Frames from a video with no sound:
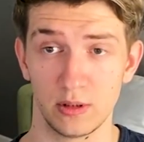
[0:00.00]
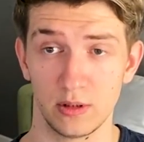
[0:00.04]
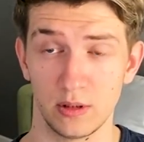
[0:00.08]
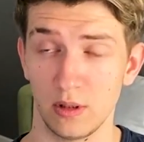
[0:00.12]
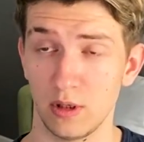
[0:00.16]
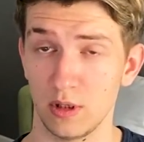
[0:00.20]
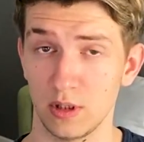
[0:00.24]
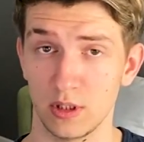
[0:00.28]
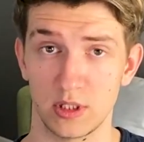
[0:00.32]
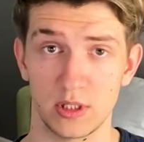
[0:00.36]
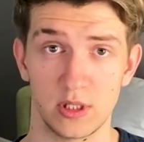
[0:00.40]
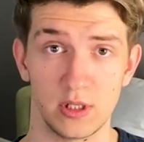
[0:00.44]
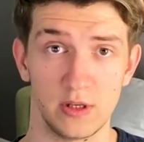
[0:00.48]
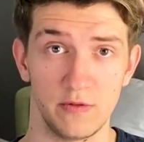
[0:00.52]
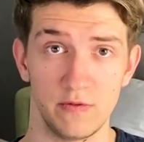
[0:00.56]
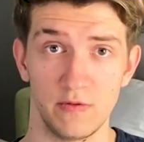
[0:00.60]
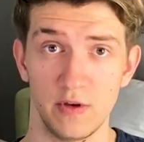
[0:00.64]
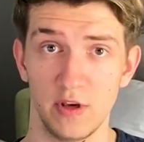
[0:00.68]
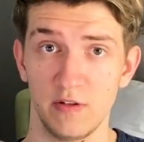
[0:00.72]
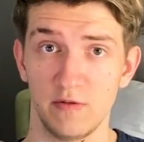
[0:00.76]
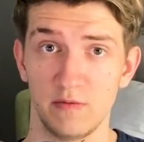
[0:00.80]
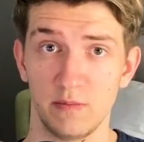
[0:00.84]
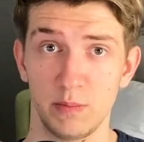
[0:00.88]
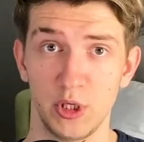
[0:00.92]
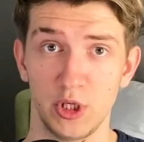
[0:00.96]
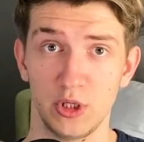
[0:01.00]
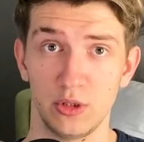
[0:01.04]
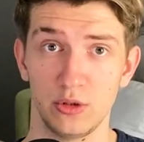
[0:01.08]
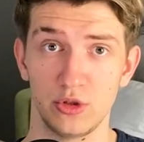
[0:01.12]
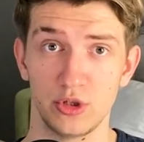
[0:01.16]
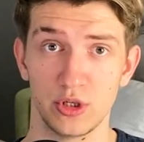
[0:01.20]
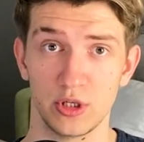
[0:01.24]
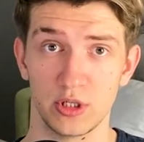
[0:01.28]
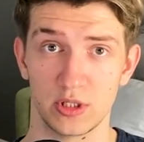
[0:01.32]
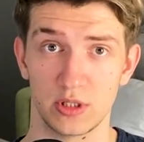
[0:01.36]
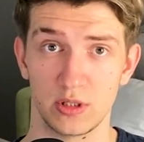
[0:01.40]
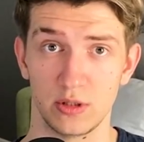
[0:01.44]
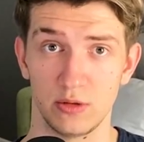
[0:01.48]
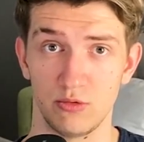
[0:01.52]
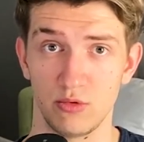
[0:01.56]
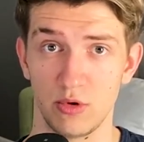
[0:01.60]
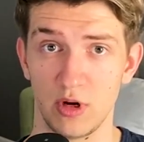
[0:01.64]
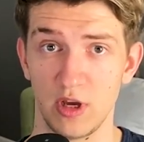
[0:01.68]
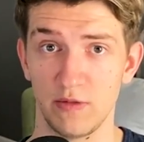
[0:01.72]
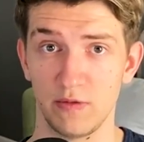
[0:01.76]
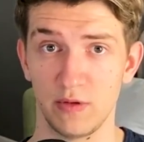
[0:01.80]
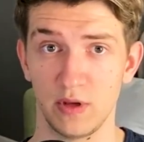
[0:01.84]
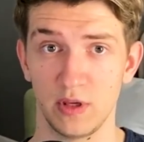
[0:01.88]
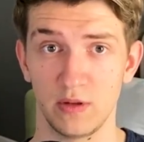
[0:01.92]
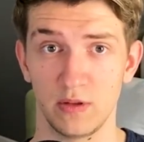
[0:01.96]
Honestly, they've been just
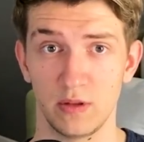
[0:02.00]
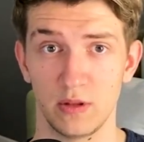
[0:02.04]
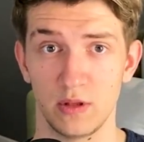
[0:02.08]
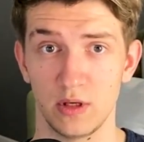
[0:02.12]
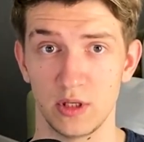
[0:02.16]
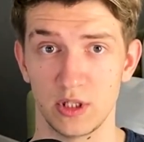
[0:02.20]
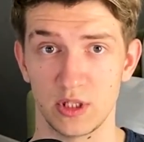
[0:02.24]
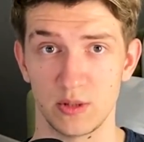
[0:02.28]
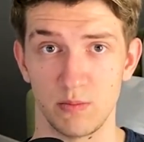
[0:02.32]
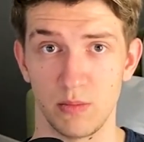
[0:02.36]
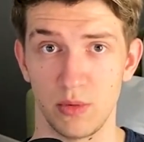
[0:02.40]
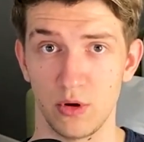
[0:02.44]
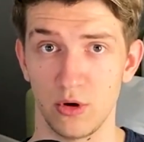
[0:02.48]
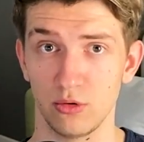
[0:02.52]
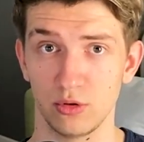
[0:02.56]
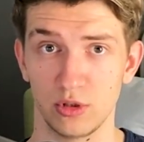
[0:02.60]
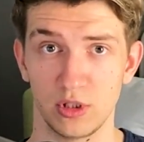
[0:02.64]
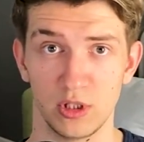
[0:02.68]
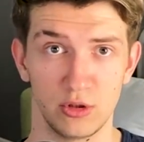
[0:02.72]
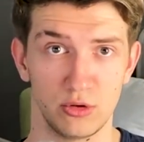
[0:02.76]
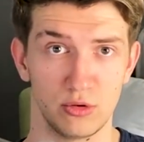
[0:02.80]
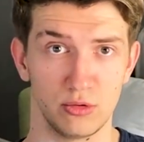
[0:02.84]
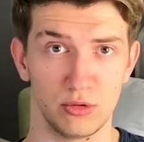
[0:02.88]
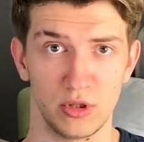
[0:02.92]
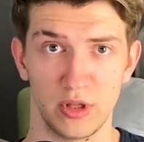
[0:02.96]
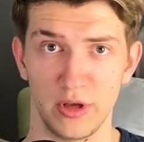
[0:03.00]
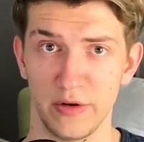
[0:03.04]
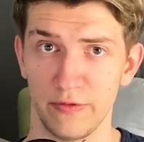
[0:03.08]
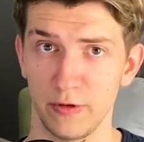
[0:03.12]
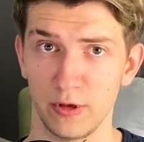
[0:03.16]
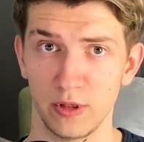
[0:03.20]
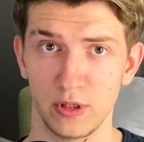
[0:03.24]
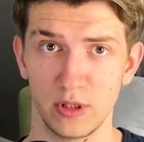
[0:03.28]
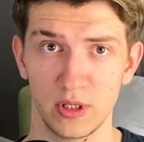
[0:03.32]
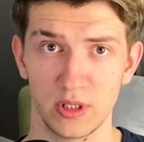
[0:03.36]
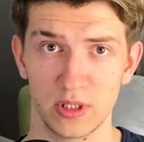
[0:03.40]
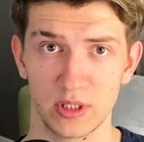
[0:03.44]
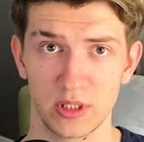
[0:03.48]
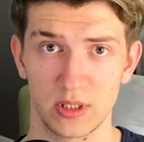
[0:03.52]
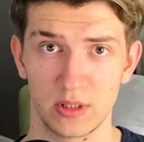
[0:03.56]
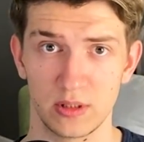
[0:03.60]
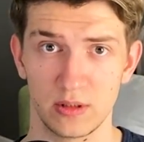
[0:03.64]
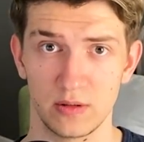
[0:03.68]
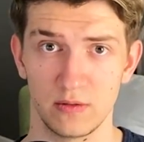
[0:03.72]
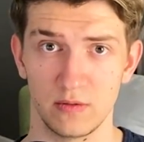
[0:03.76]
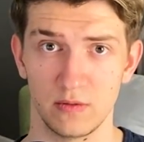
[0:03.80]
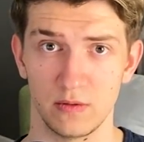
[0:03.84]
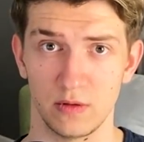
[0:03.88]
driving this boat into nothingness.